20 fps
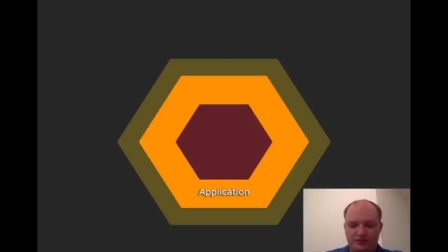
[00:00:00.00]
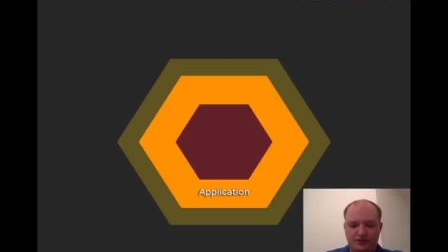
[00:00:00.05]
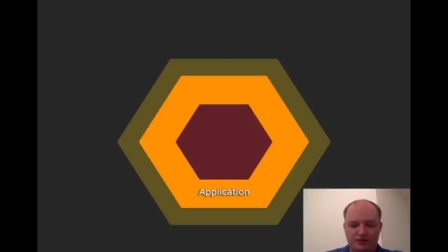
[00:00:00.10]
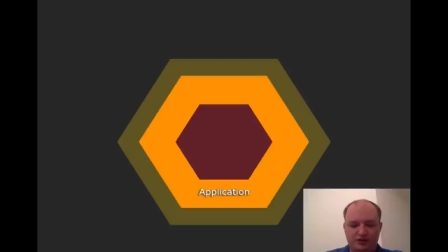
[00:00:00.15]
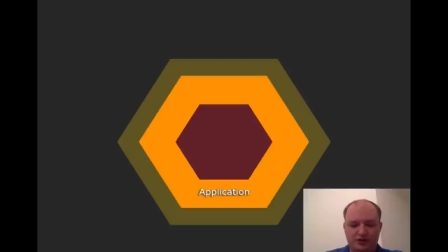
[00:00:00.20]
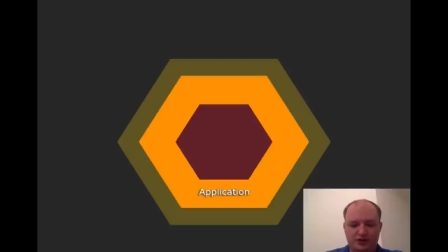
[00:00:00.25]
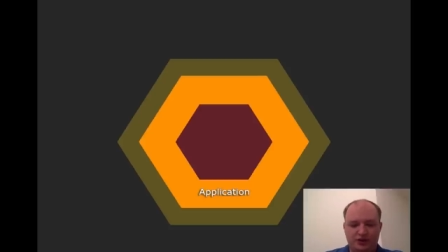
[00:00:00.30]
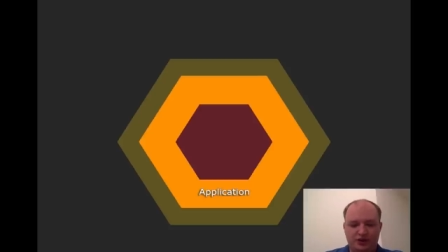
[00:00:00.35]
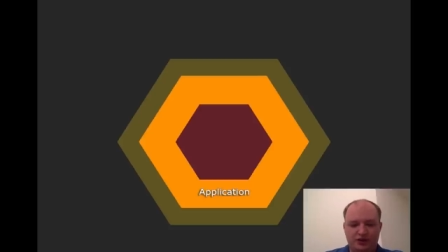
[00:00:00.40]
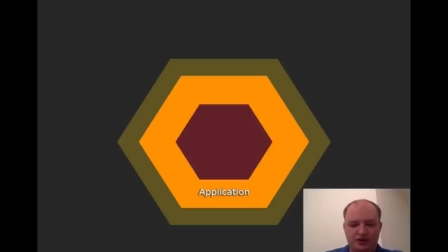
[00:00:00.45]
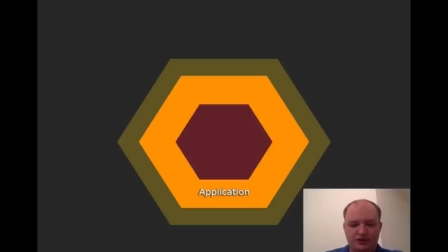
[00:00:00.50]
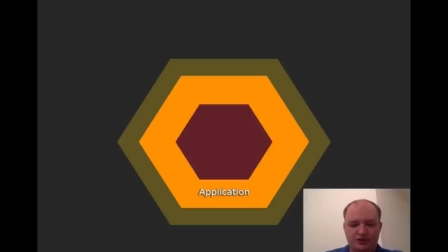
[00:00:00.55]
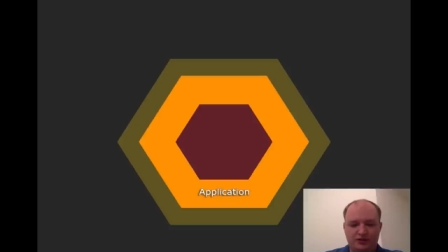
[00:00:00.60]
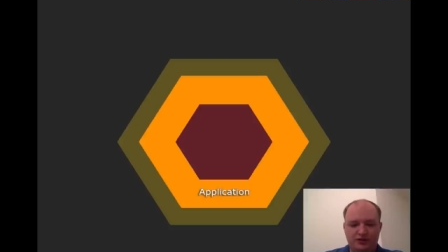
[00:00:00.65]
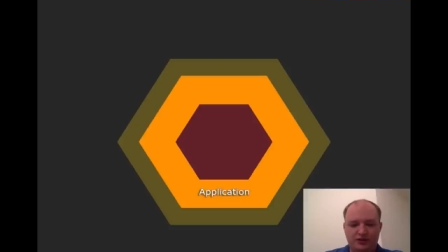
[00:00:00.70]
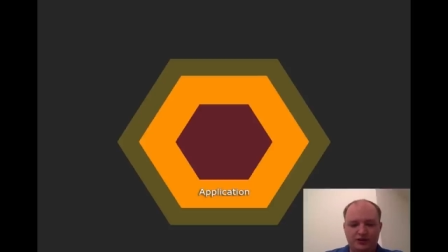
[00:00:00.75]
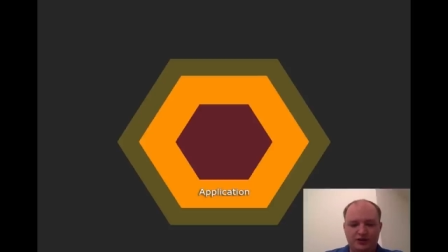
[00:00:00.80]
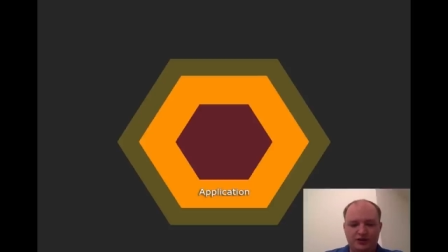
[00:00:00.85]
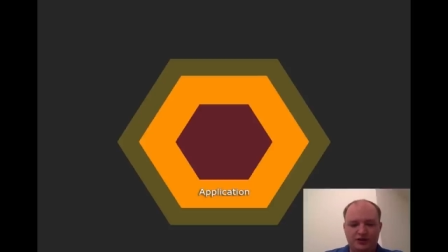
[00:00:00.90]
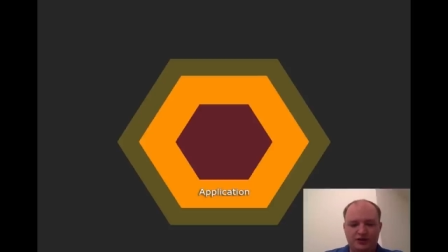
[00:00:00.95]
Okay,
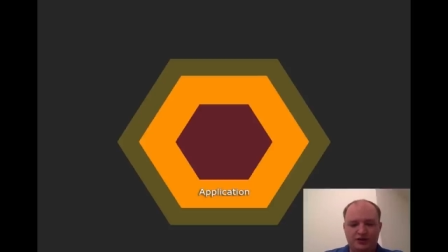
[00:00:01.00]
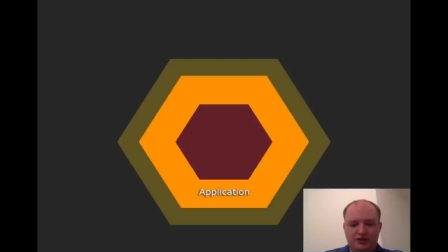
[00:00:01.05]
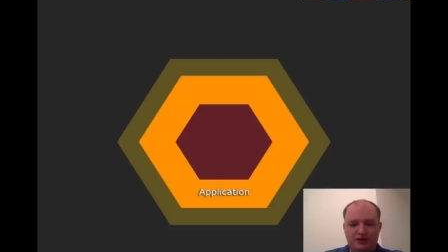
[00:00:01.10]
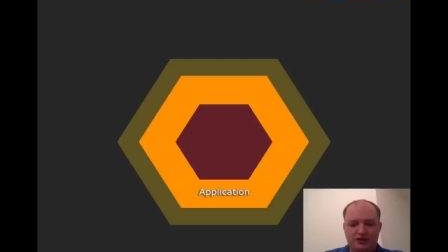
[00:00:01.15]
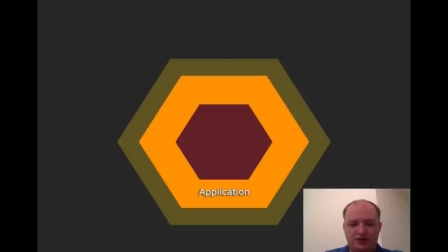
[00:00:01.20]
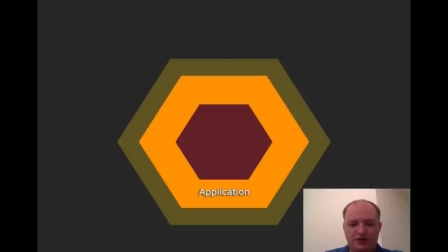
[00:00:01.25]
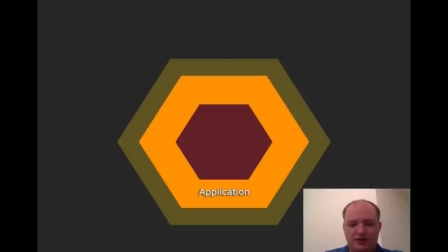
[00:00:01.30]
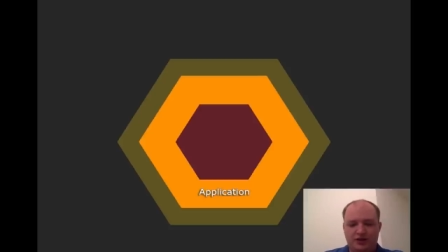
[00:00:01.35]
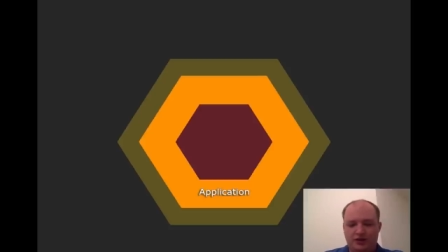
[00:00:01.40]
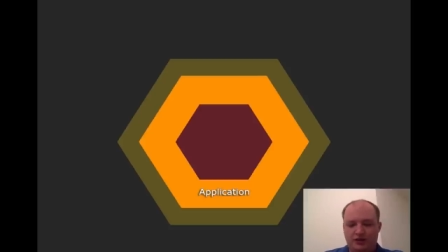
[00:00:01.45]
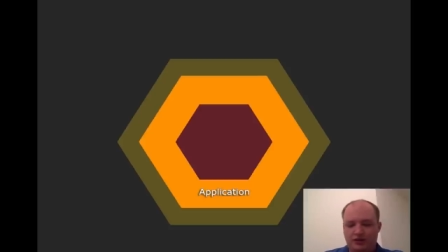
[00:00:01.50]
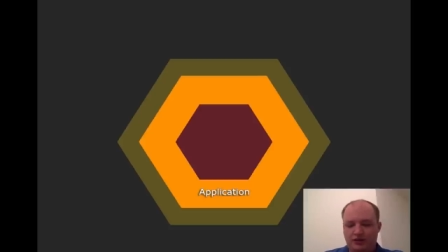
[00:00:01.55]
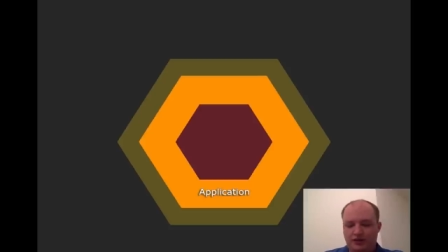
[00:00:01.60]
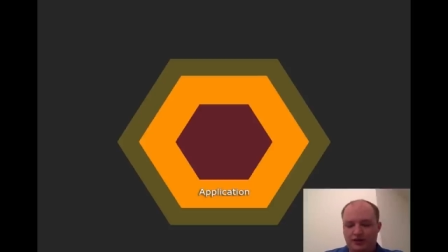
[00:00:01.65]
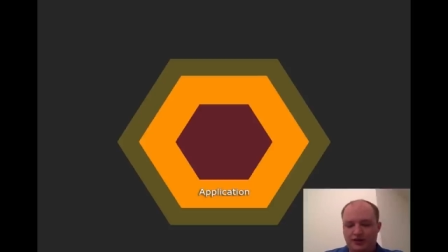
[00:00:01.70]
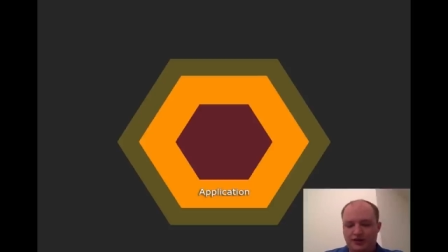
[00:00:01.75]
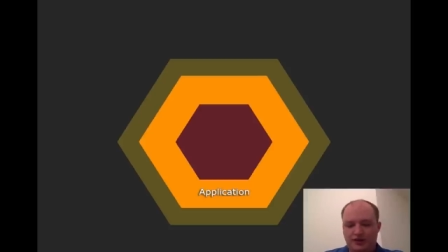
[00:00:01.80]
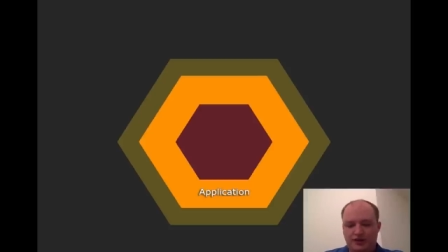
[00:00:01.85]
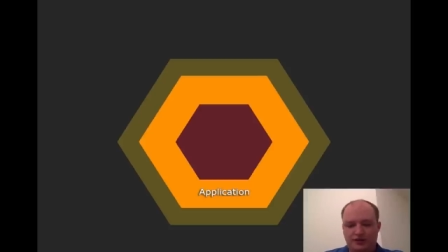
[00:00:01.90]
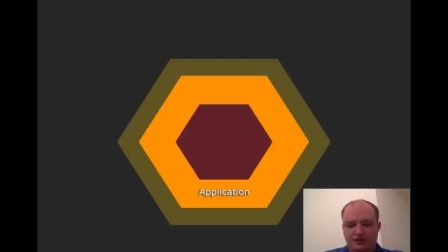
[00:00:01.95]
now
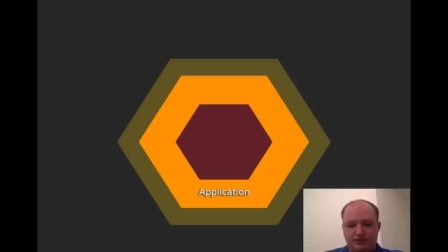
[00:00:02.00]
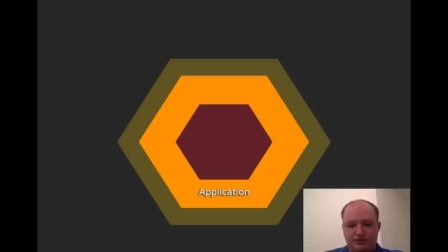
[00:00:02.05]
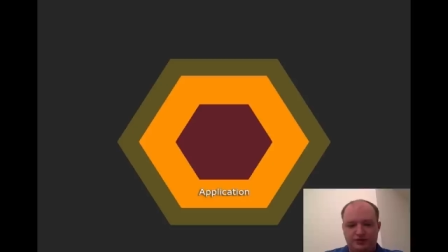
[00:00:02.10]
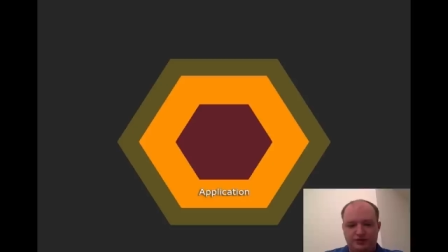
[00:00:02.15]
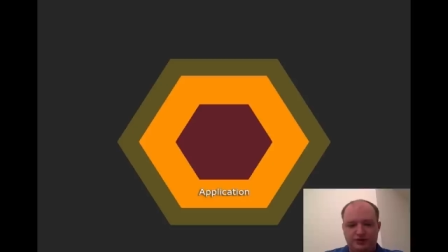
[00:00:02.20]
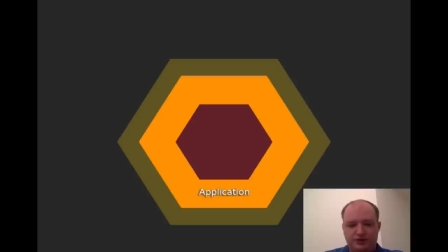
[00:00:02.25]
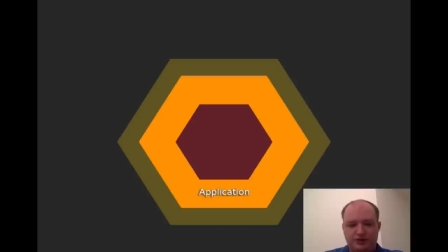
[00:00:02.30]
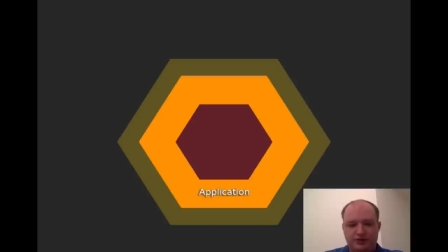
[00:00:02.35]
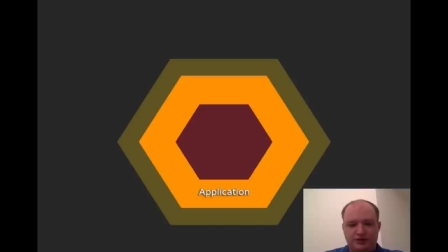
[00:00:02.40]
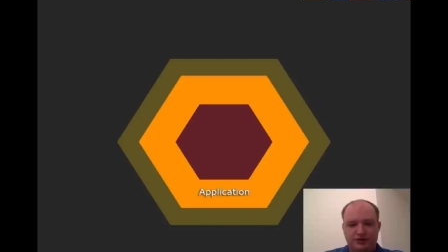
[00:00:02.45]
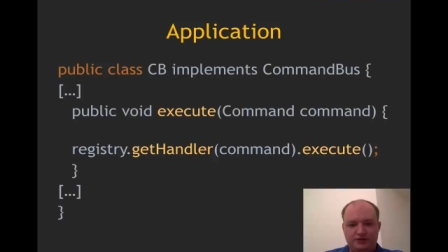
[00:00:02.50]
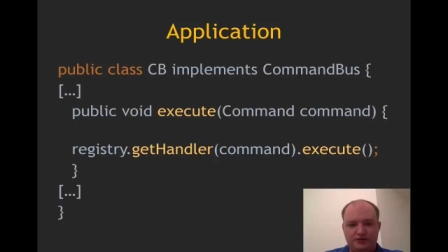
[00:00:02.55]
let's have a look.